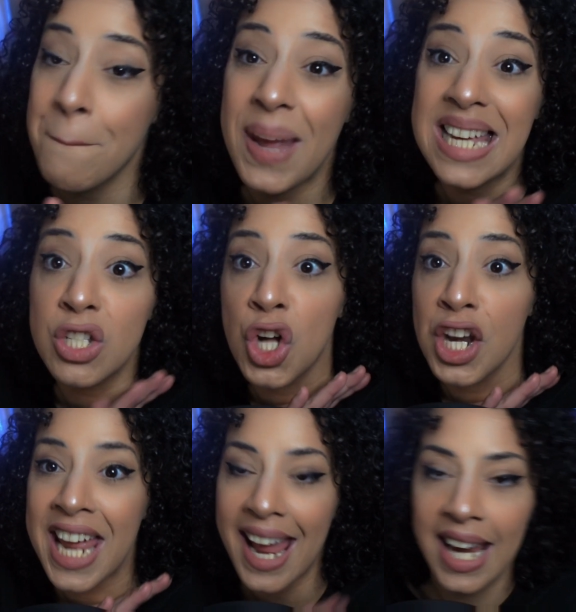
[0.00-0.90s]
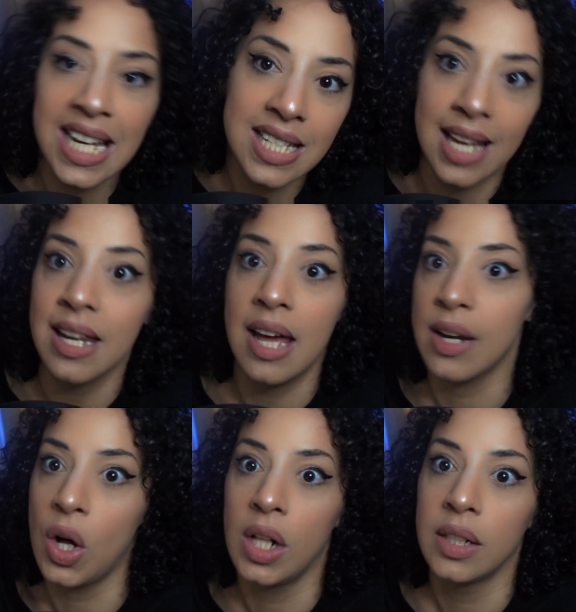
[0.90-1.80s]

based on any data at all.